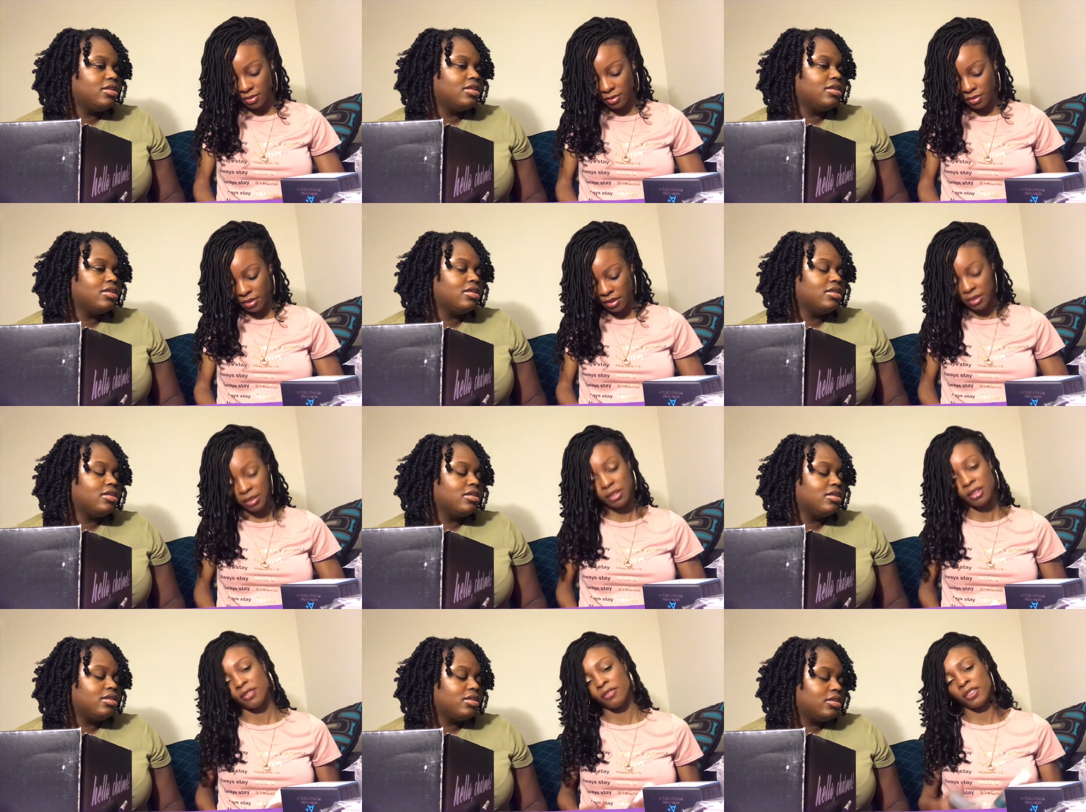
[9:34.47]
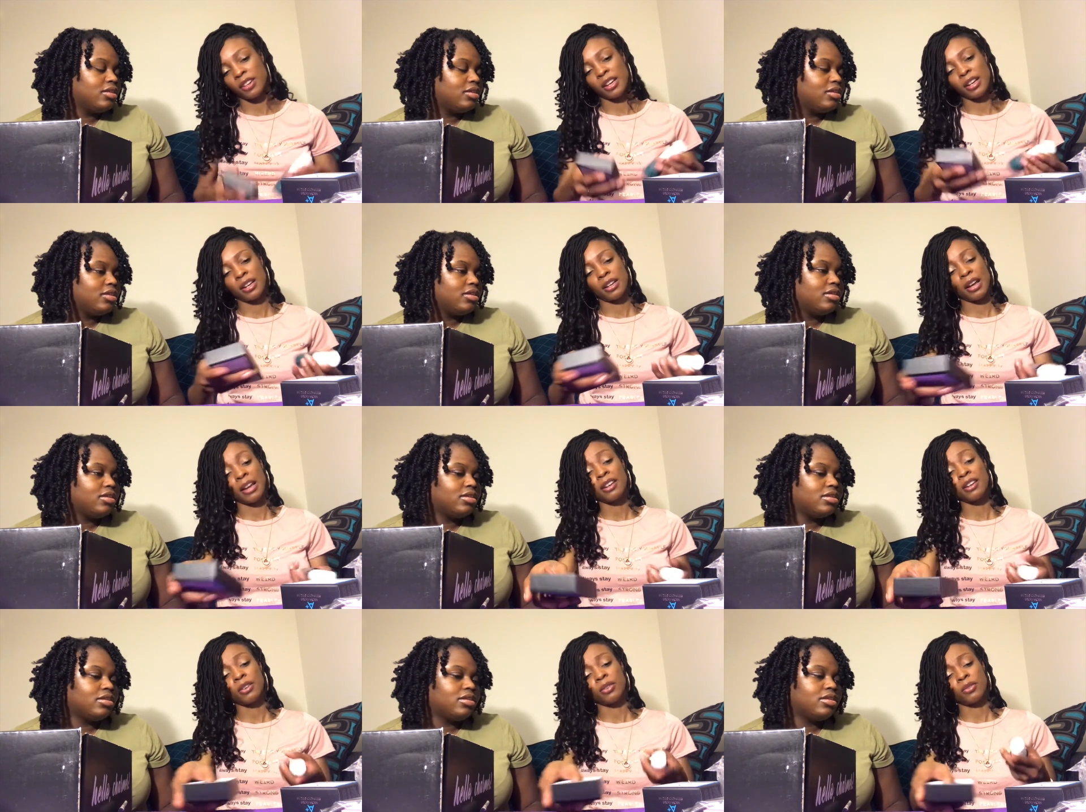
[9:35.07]
Speaker 1: It's good for you.
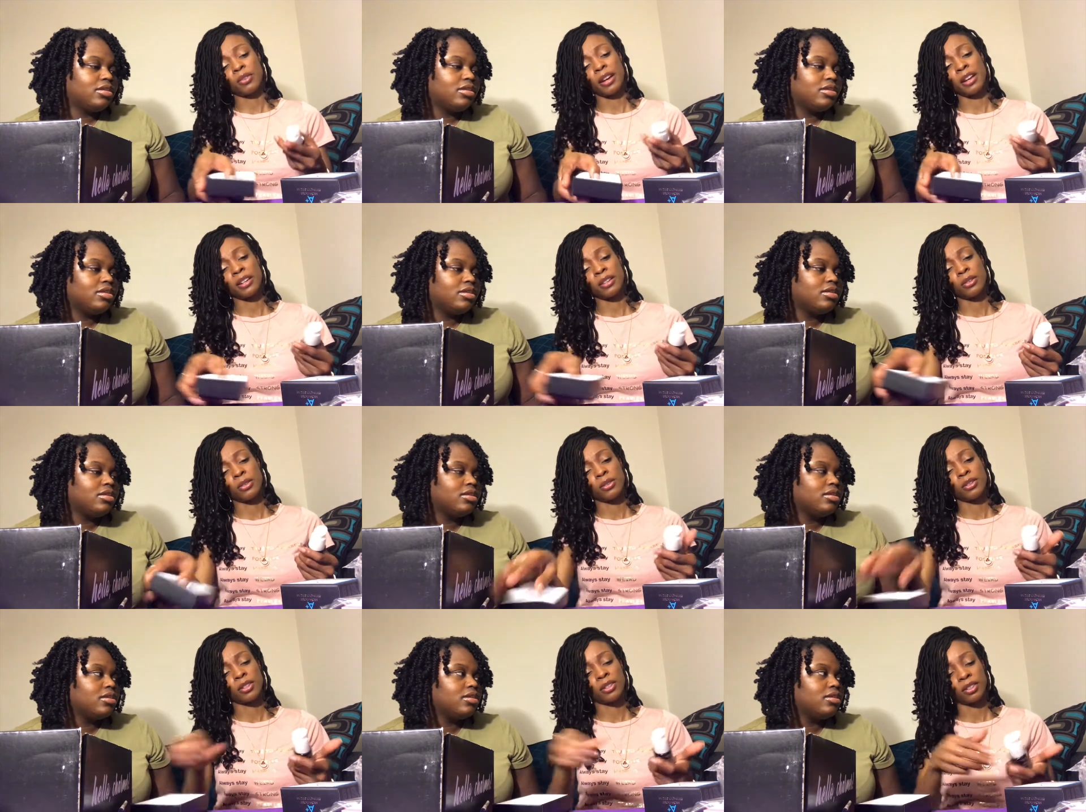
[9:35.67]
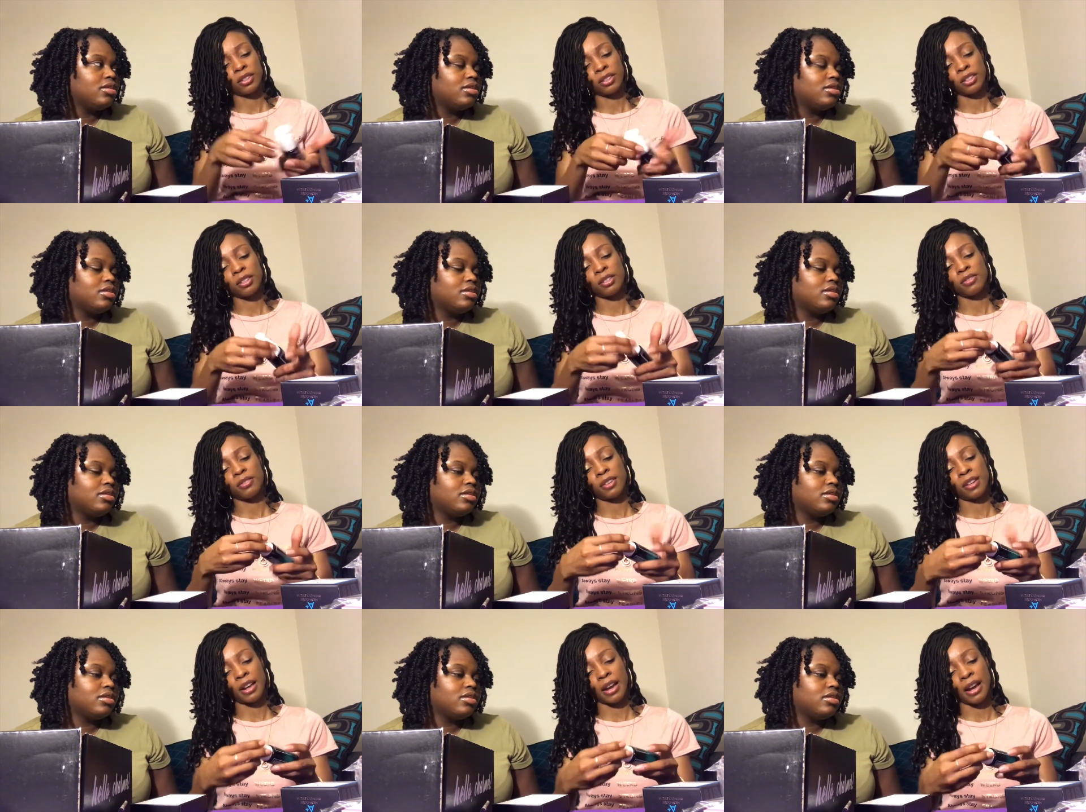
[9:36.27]
I know retinoids are good
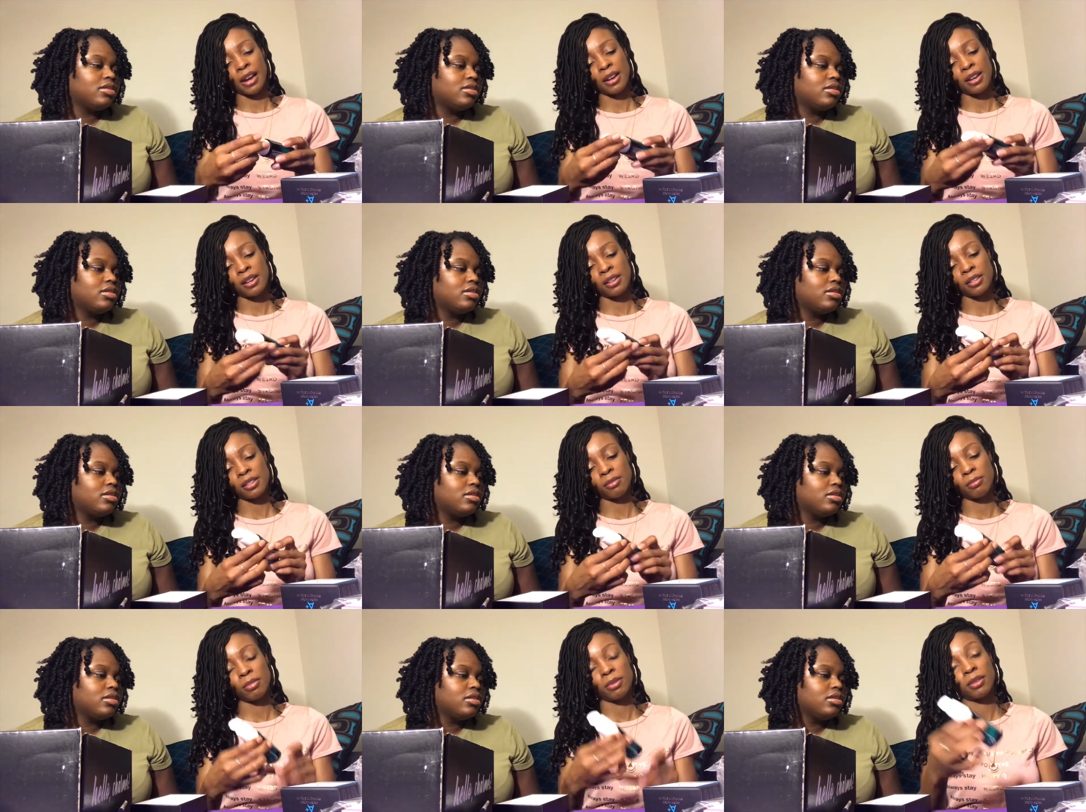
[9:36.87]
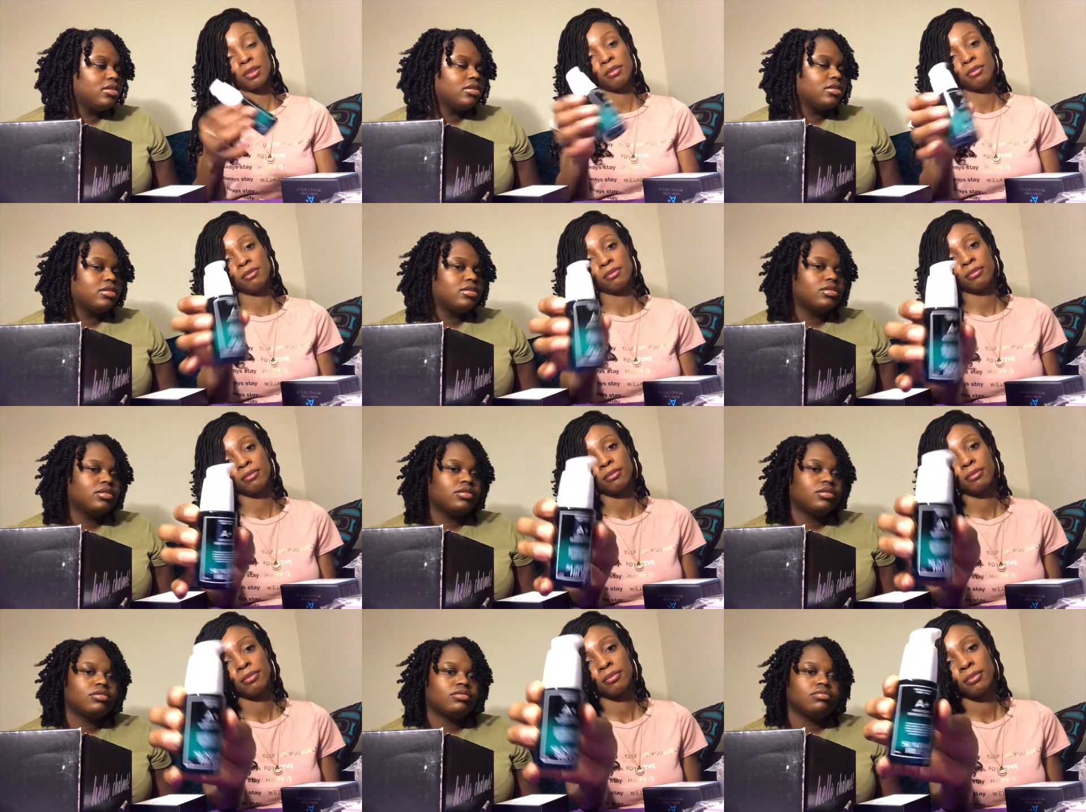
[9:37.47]
for your eyes, but
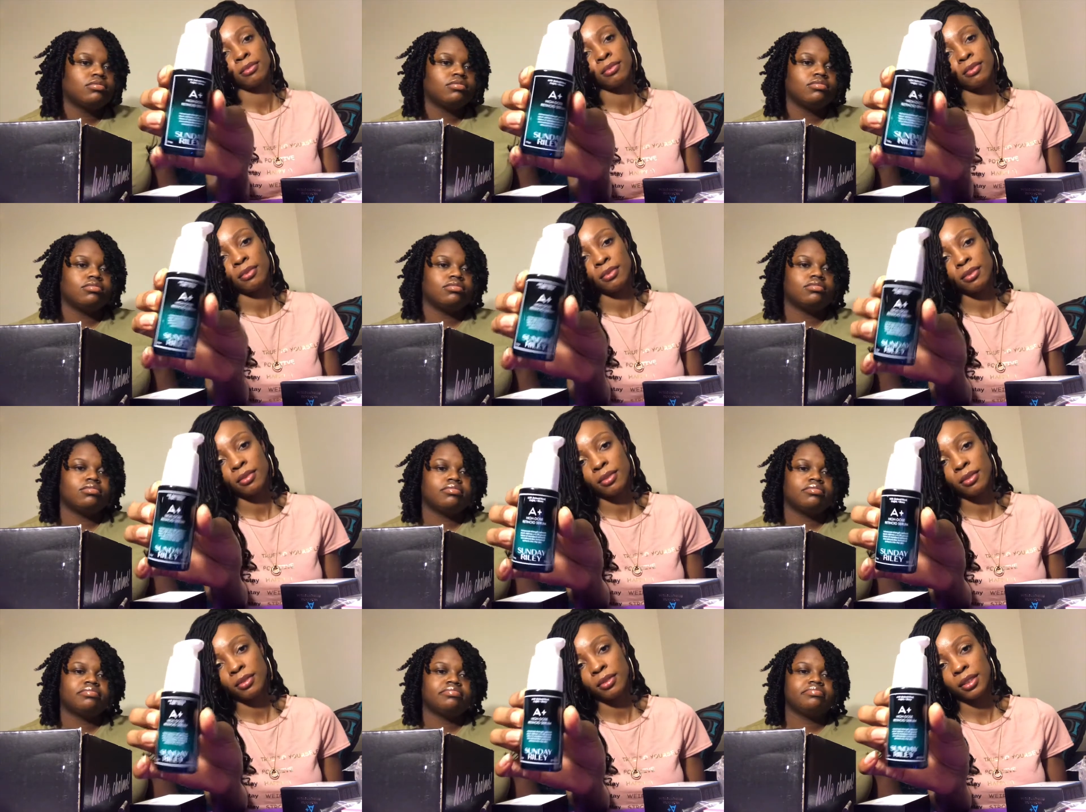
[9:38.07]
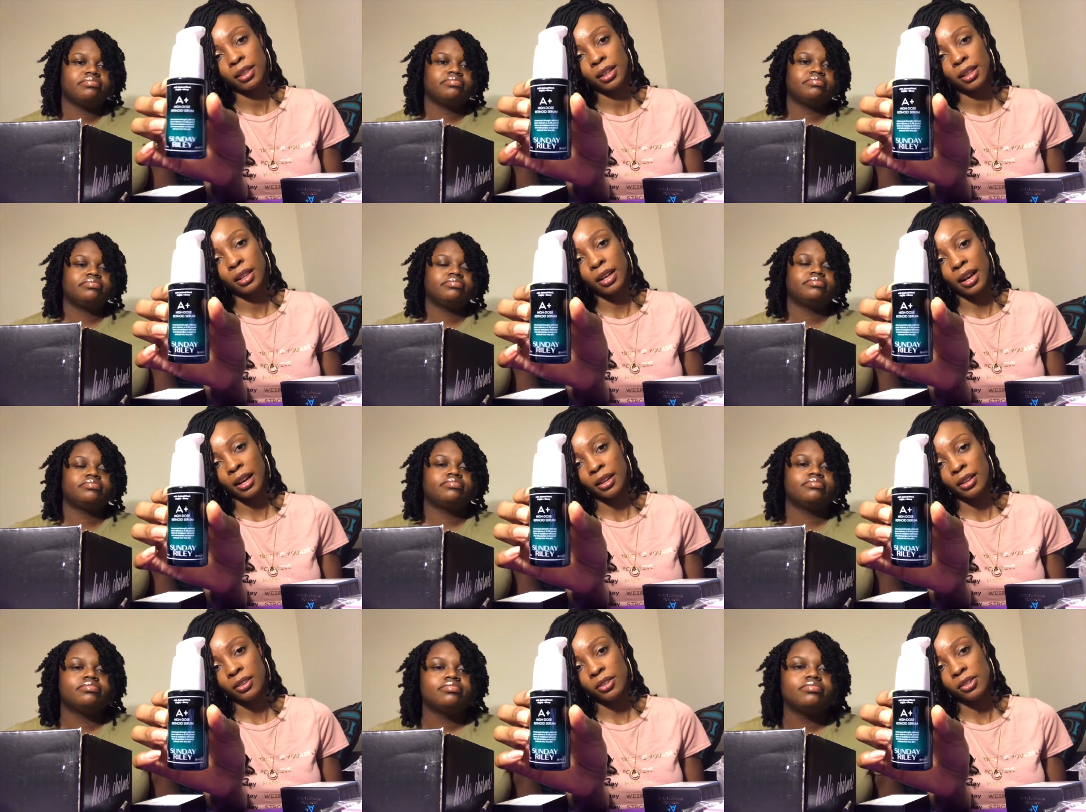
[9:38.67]
like
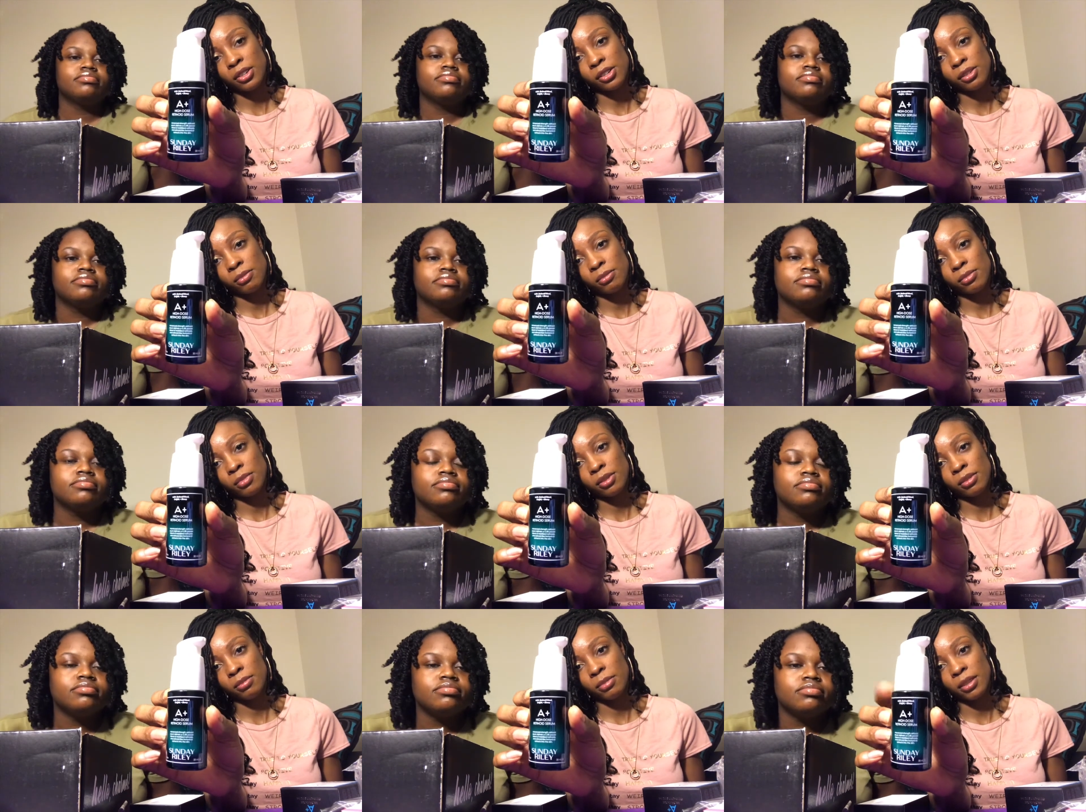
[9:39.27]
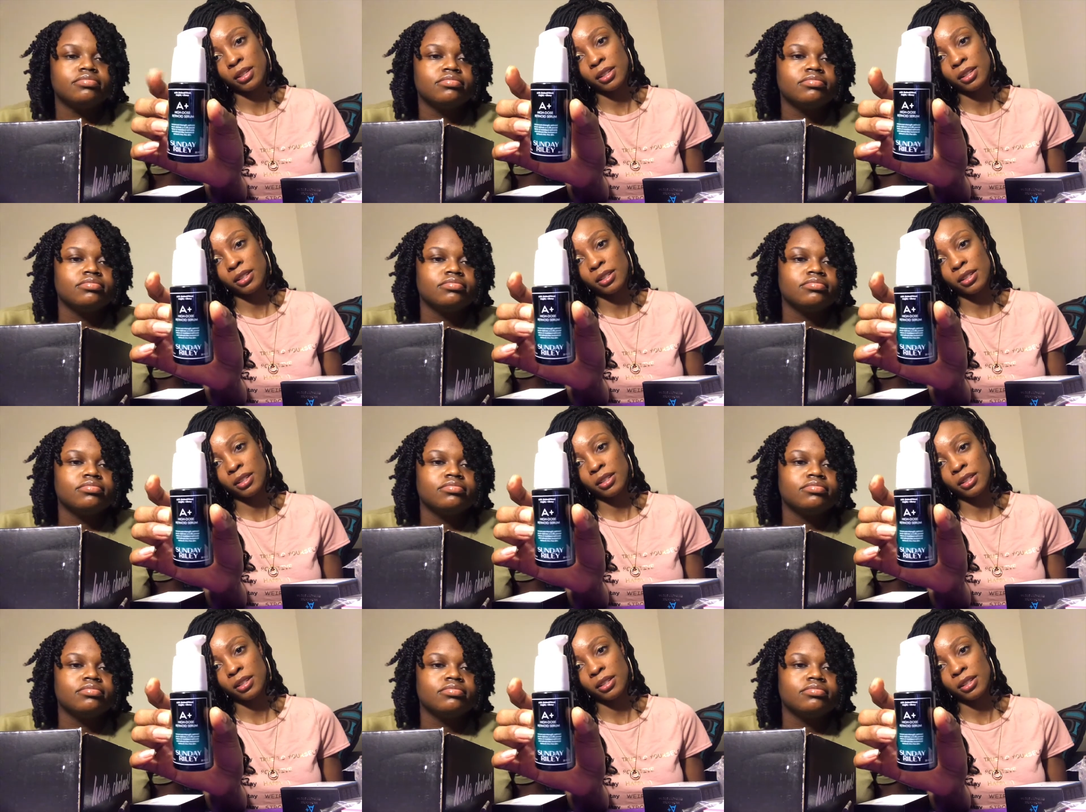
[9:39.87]
eye creams. But